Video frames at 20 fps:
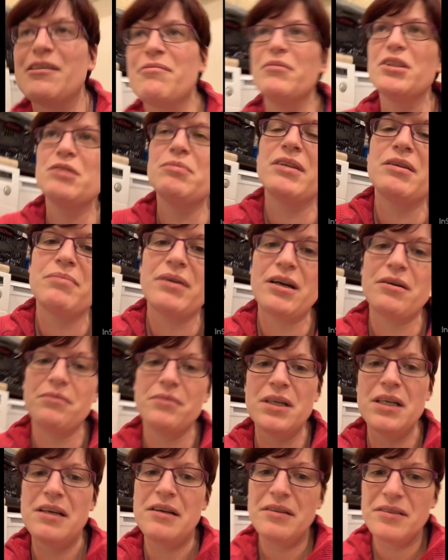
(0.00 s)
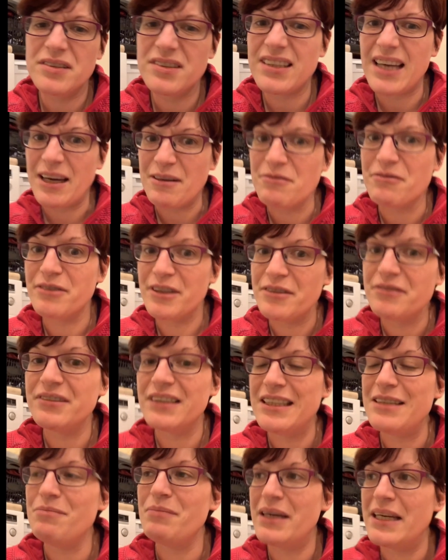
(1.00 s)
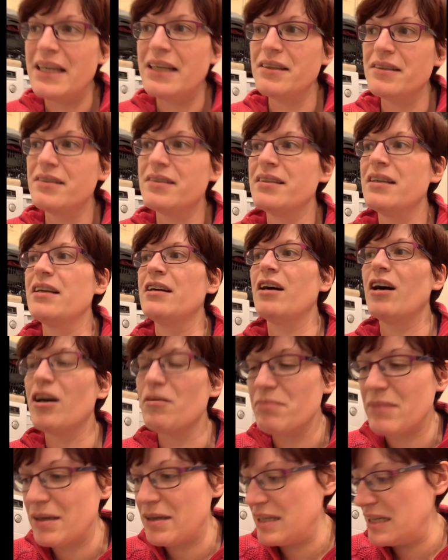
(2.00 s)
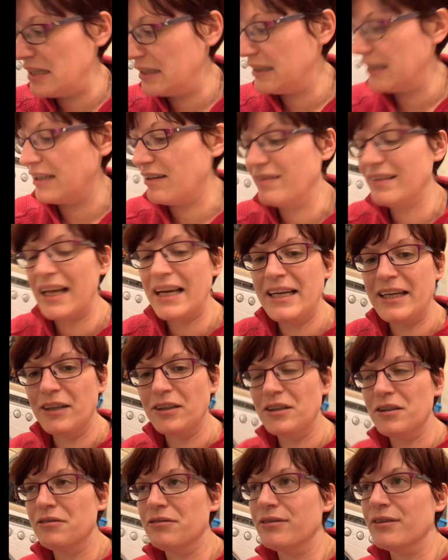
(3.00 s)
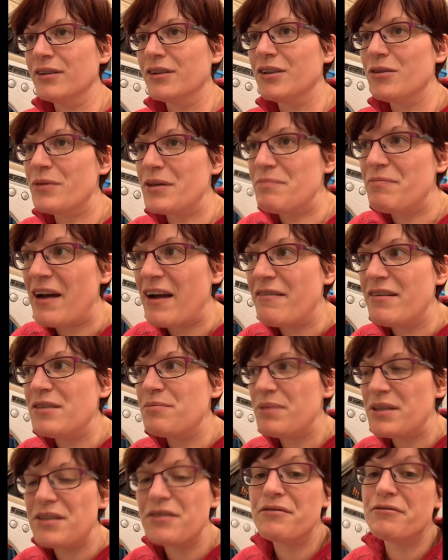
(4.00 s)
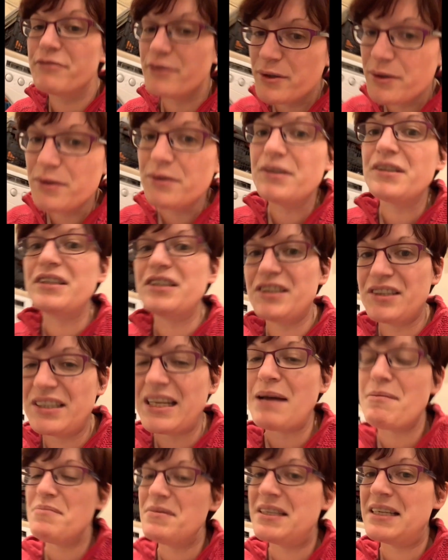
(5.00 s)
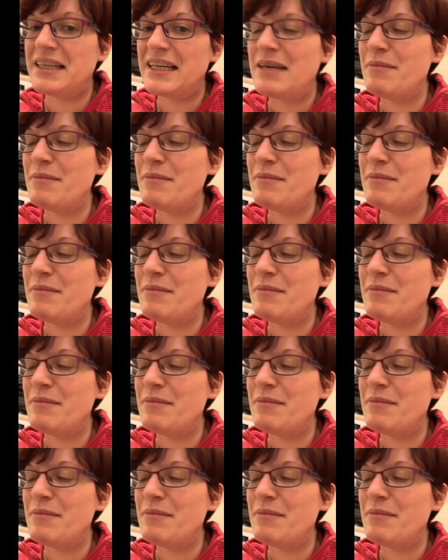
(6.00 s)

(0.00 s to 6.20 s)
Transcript: must have been about 10-15 minutes on my kind of lying on the floor with various bits of food, tempting